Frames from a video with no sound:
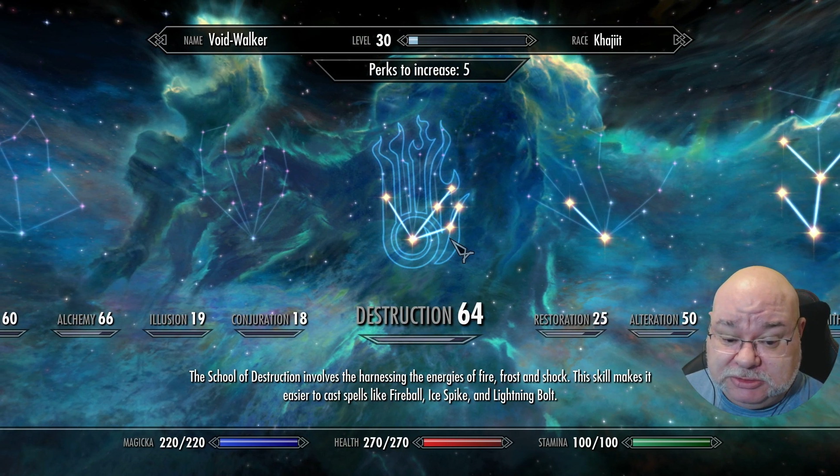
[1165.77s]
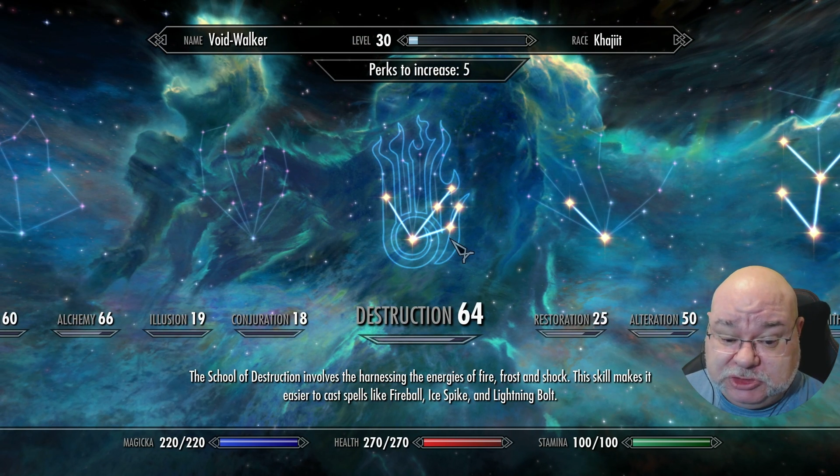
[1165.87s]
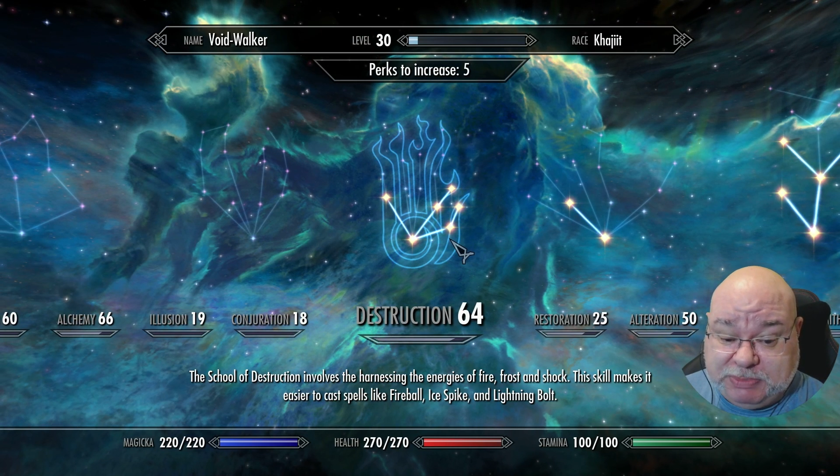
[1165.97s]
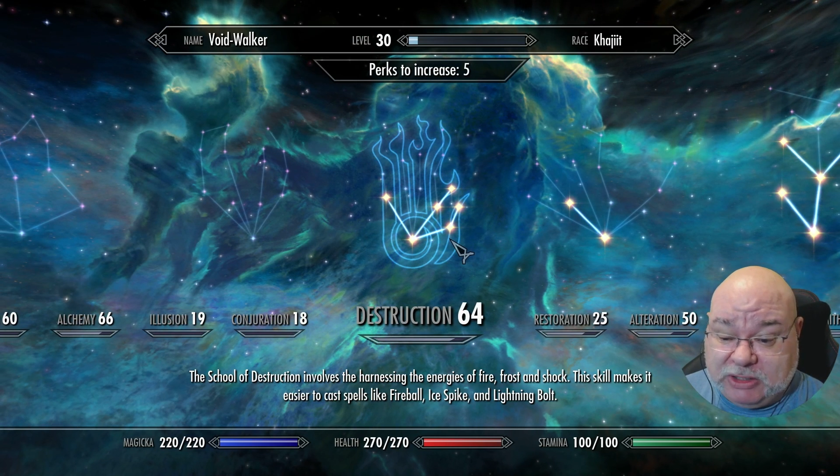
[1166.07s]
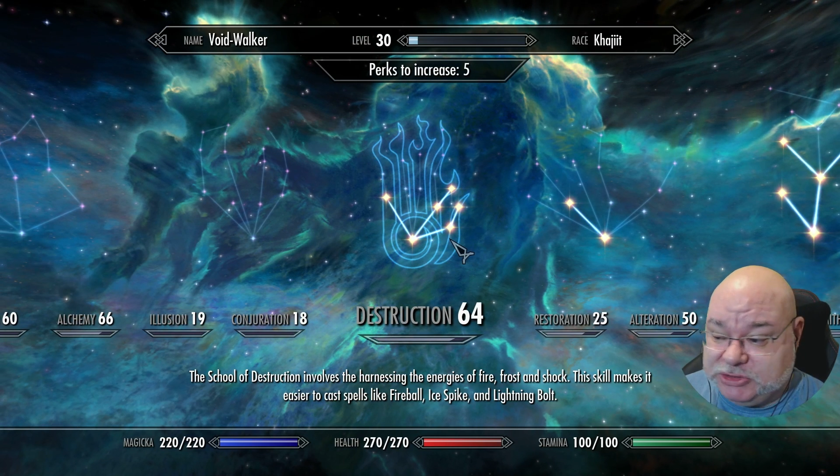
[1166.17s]

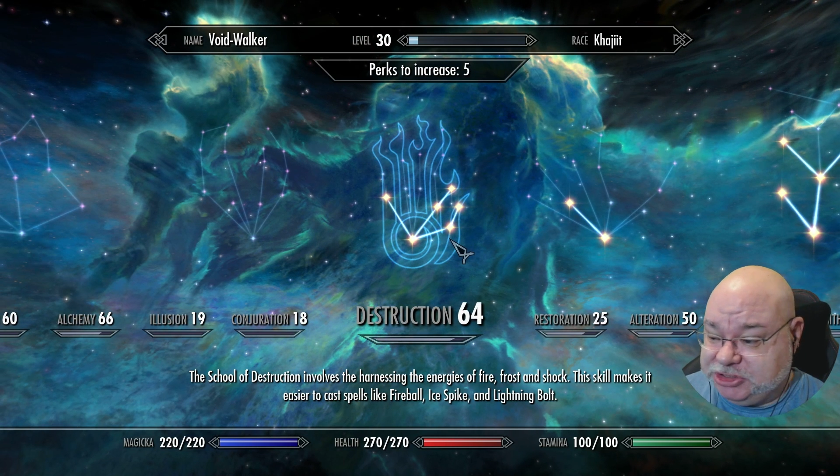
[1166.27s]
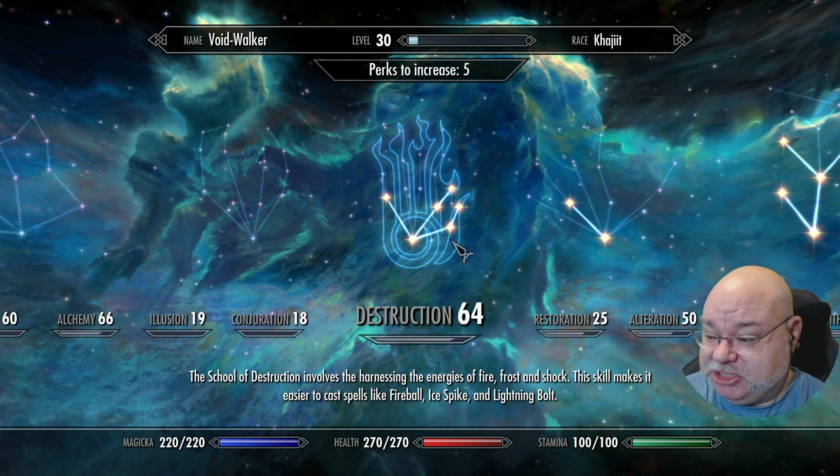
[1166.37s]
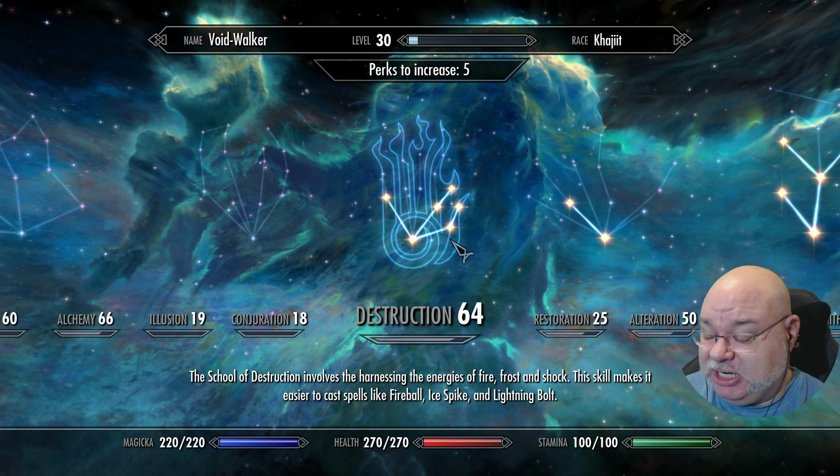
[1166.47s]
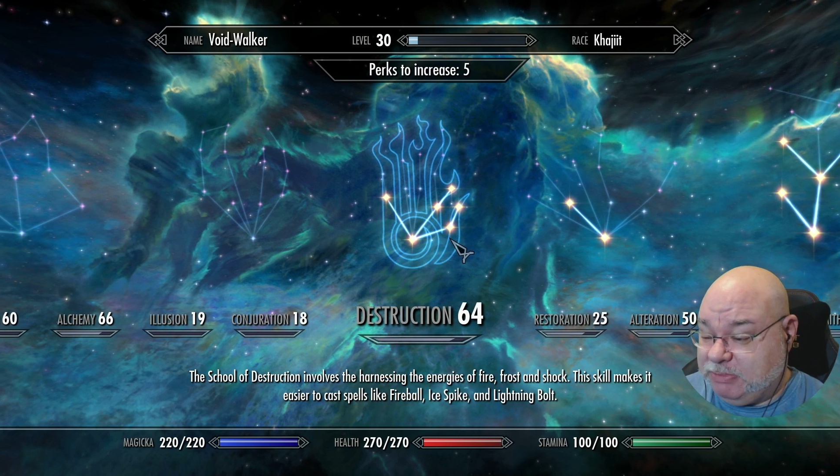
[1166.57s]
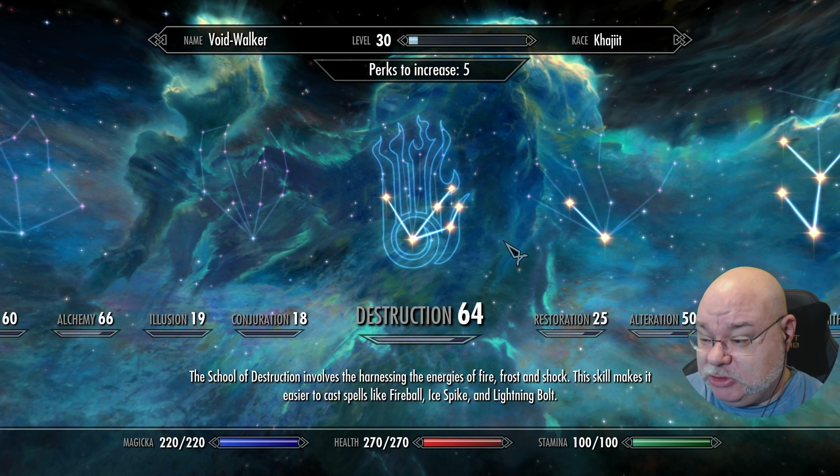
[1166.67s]
spells that you're
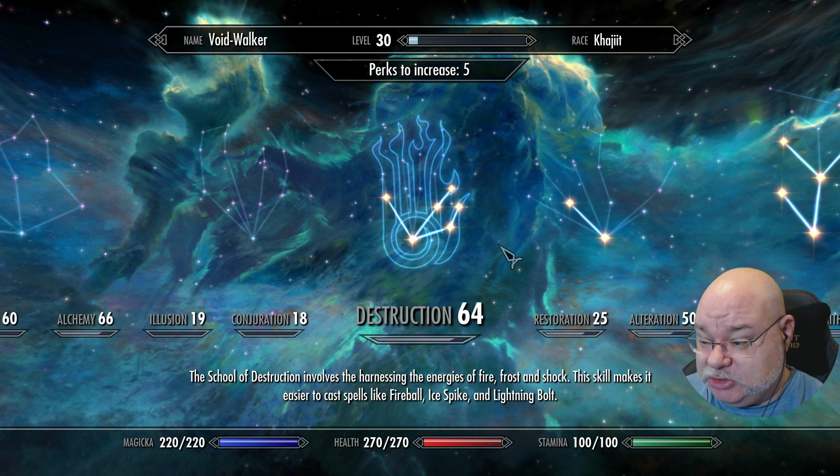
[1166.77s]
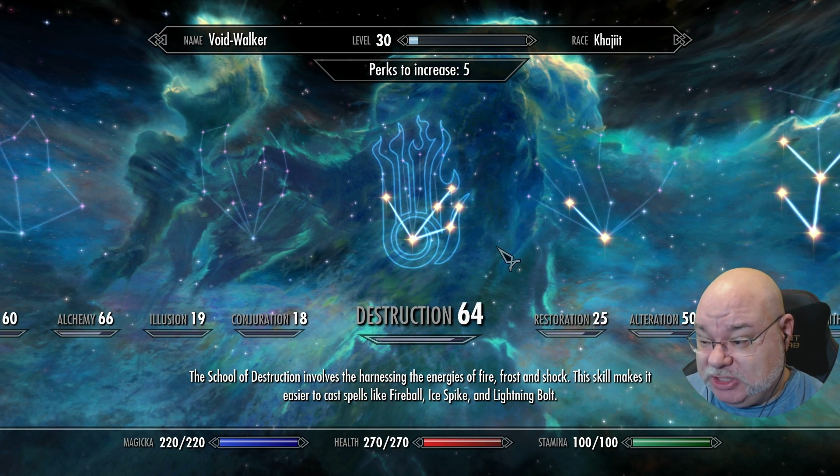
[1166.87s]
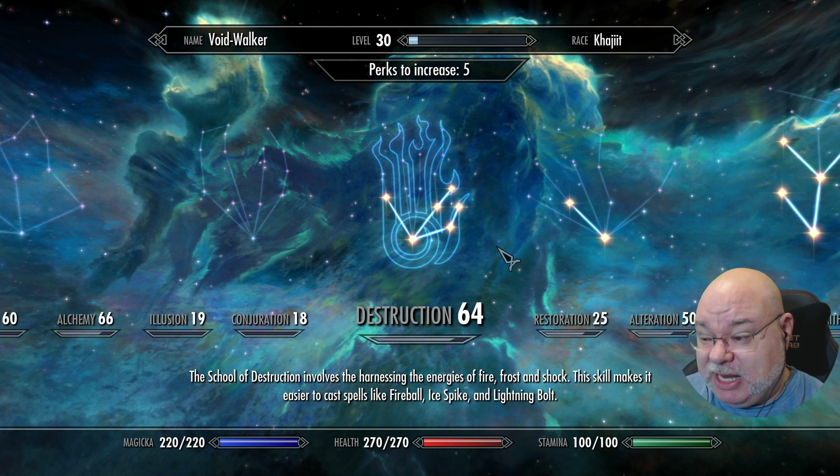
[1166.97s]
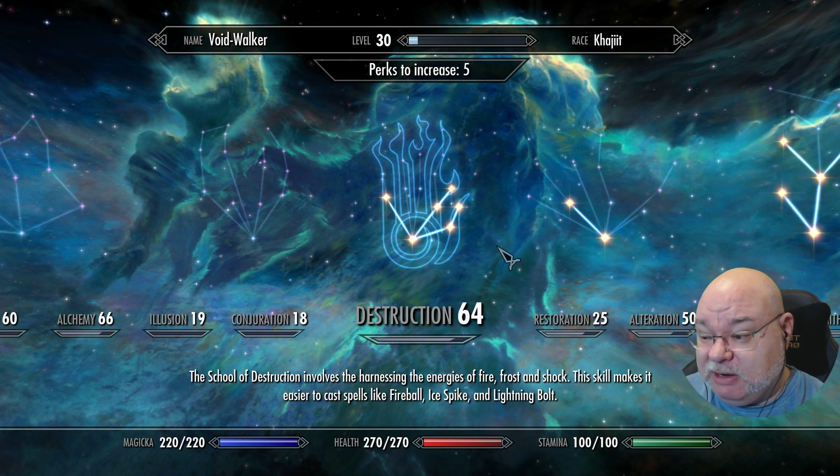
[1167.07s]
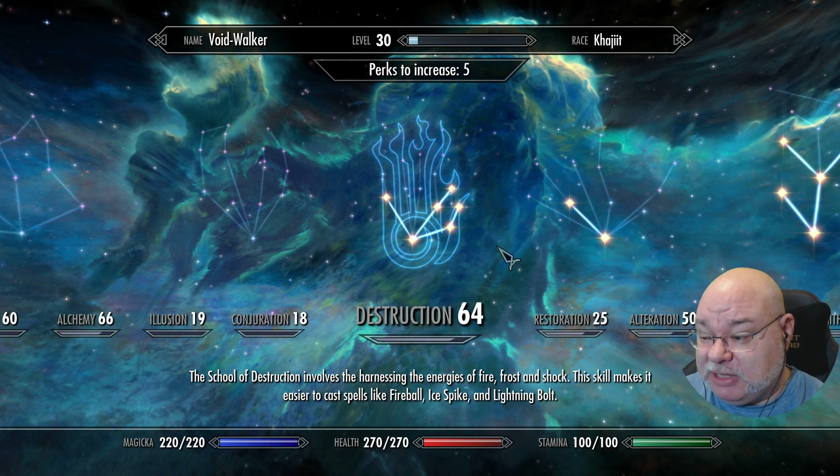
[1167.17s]
going to be
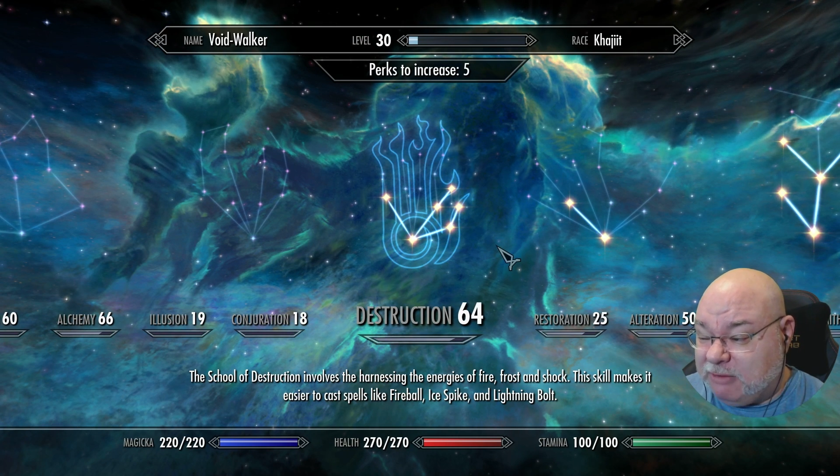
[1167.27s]
using, and